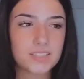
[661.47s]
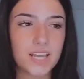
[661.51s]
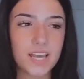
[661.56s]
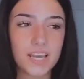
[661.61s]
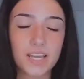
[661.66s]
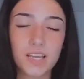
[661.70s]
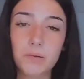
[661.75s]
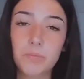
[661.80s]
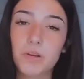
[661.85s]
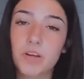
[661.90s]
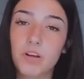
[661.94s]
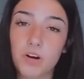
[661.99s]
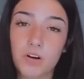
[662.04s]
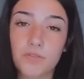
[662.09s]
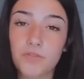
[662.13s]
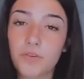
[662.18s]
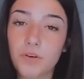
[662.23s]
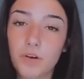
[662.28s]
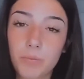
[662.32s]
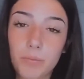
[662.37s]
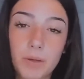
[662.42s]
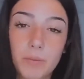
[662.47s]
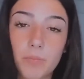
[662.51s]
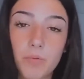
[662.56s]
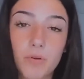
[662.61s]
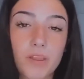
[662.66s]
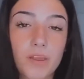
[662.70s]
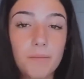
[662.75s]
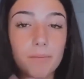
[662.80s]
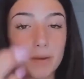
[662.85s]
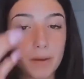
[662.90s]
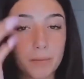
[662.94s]
it can be hurtful to people
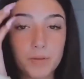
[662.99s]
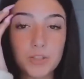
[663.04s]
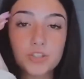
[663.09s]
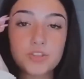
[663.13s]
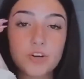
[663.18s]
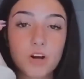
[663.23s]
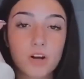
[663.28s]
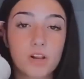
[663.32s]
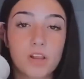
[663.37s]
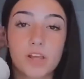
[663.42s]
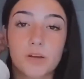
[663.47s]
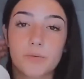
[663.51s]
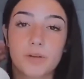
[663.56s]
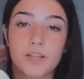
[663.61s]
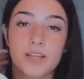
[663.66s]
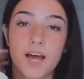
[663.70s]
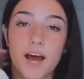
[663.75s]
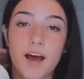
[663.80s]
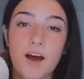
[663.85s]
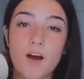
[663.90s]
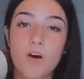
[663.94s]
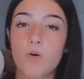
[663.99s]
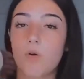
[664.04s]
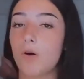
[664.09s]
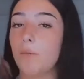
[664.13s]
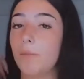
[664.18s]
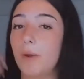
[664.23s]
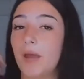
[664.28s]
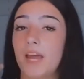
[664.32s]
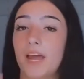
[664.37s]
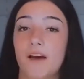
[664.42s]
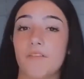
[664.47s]
that may be struggling with that or
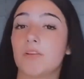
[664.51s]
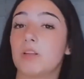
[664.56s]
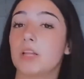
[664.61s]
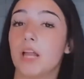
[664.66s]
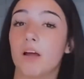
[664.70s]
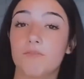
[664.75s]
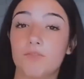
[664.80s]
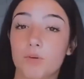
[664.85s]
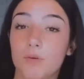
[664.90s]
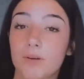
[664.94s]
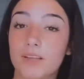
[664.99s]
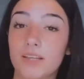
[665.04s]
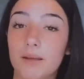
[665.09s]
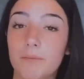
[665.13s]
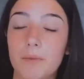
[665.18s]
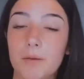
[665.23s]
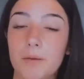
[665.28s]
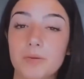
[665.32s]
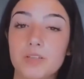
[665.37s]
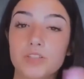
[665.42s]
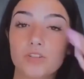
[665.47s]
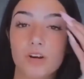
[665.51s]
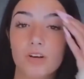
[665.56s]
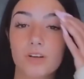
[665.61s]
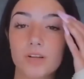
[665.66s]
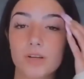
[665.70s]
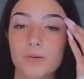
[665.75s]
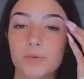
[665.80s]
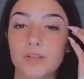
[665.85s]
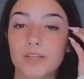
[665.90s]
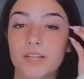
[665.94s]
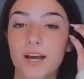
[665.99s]
may have a loved one that may be
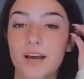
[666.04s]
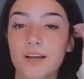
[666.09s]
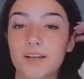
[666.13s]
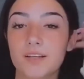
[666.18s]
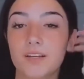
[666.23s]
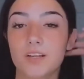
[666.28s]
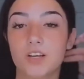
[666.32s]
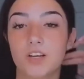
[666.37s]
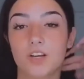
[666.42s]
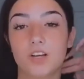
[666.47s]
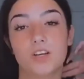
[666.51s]
struggling with that.